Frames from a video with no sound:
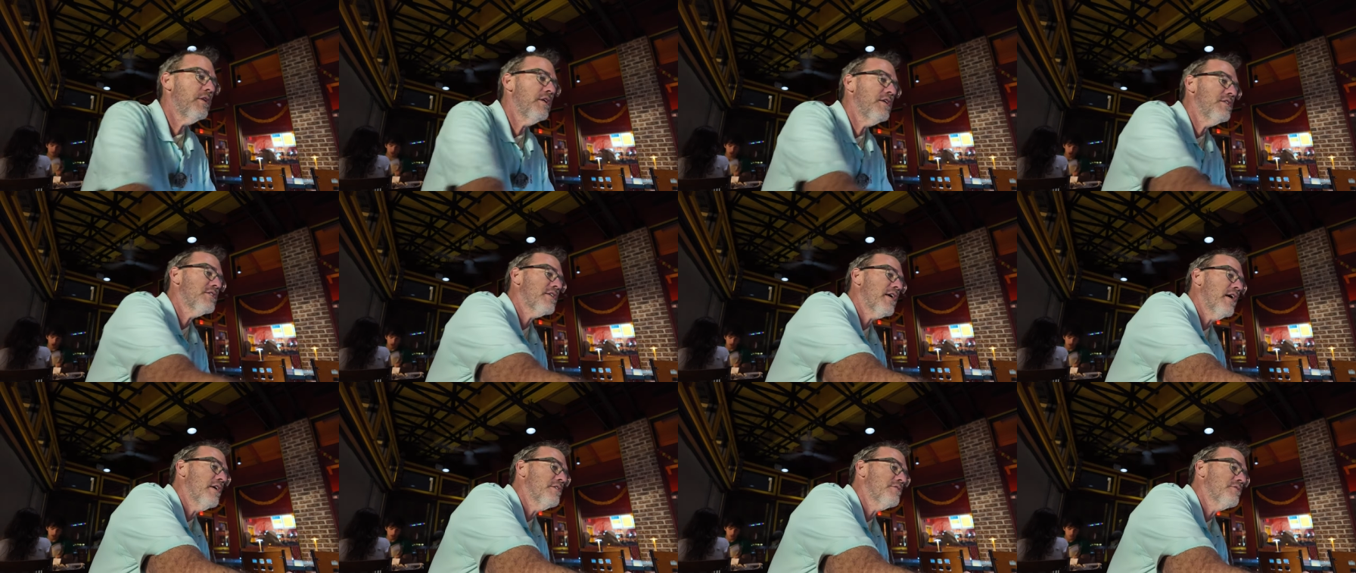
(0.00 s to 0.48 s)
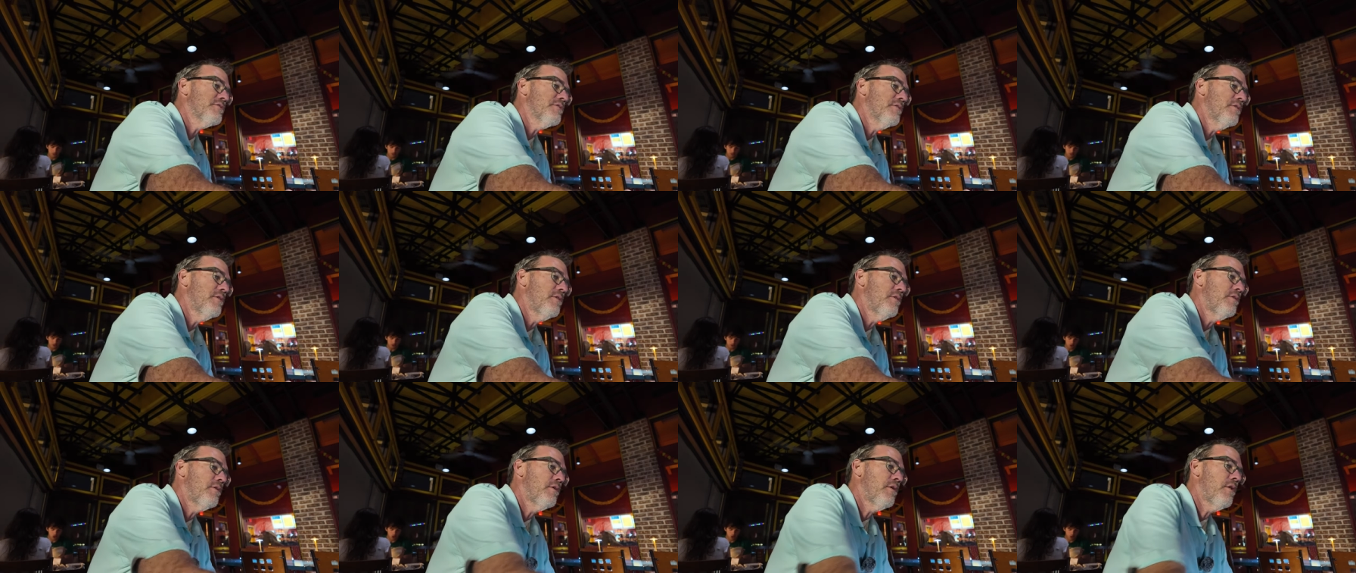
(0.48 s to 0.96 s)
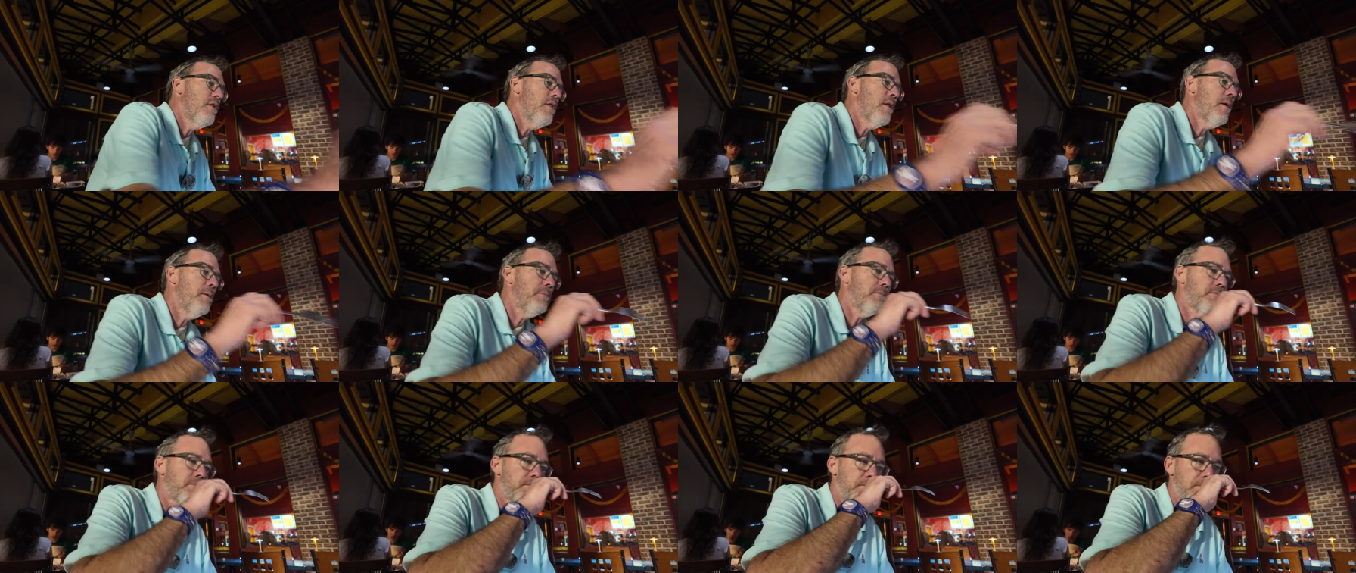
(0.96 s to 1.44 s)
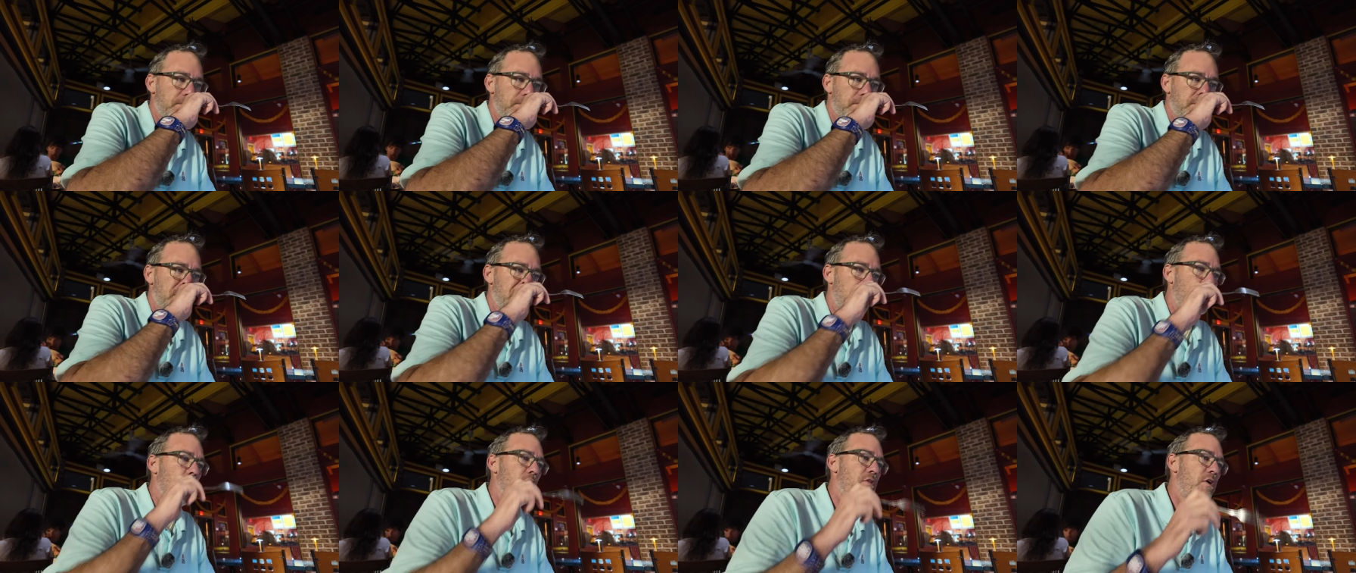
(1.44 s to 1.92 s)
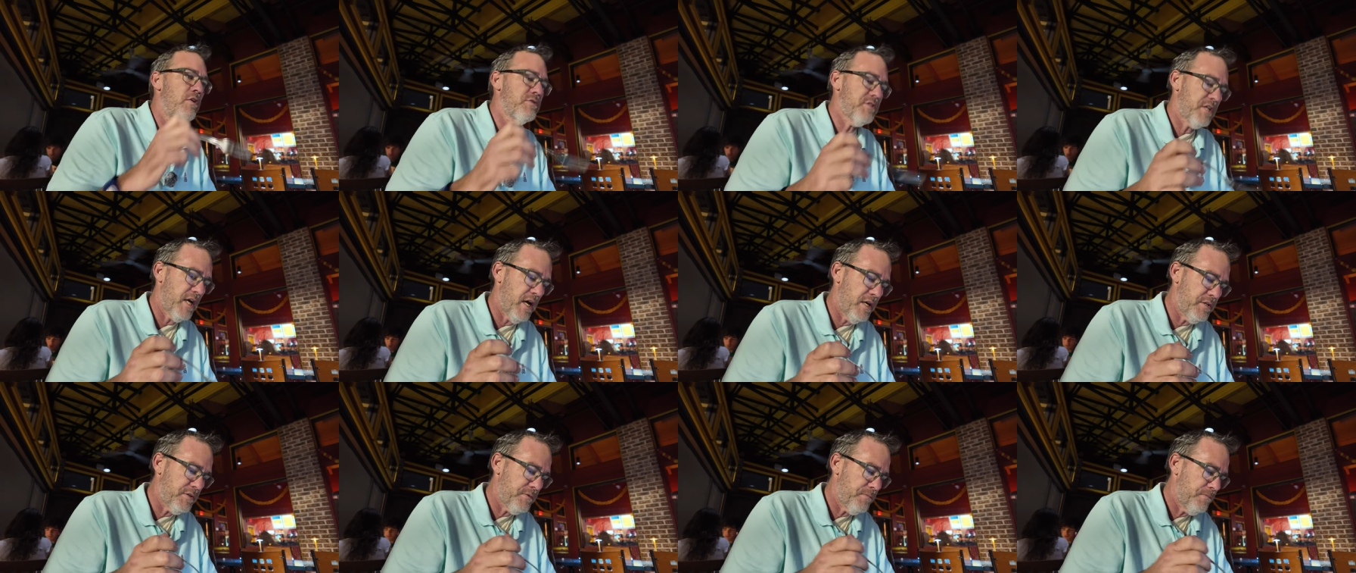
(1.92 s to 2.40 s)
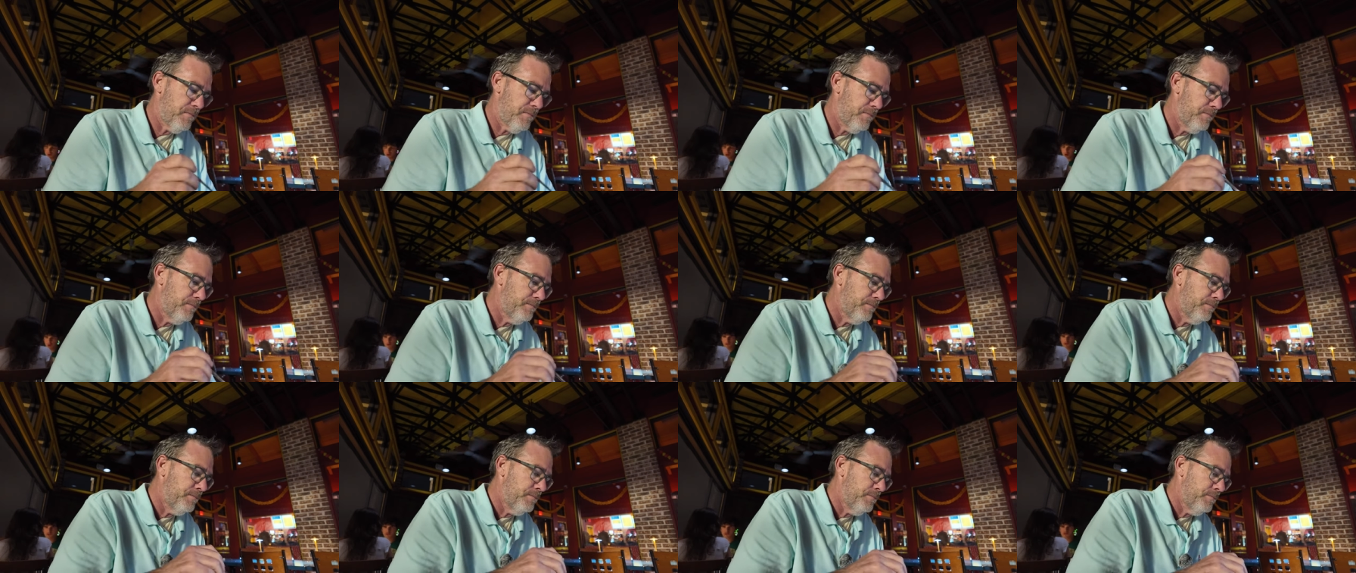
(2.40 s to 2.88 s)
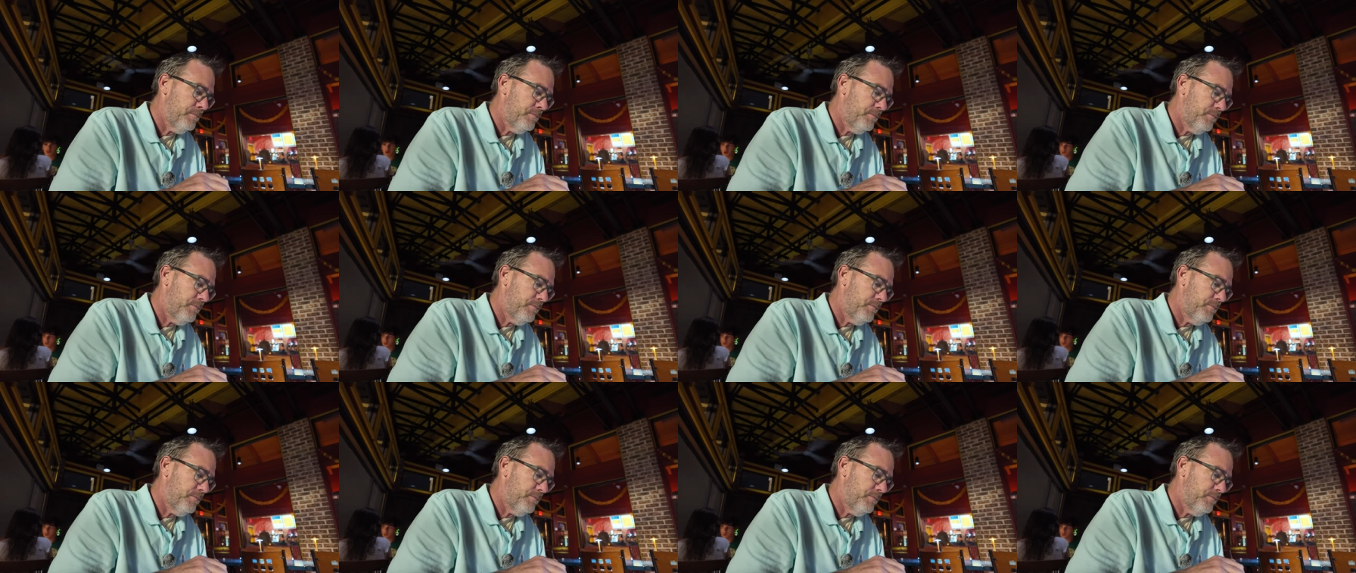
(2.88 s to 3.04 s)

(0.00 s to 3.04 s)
These guys? Oh, those guys. Mm.